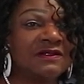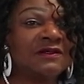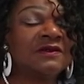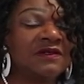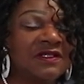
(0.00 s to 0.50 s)

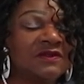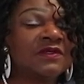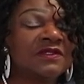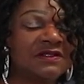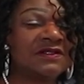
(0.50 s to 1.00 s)
So it
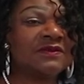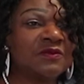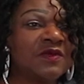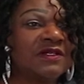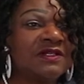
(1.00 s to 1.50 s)
was
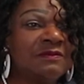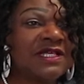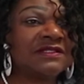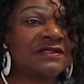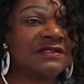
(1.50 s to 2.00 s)
one of the
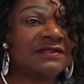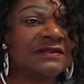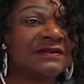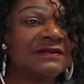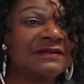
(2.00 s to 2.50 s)
best.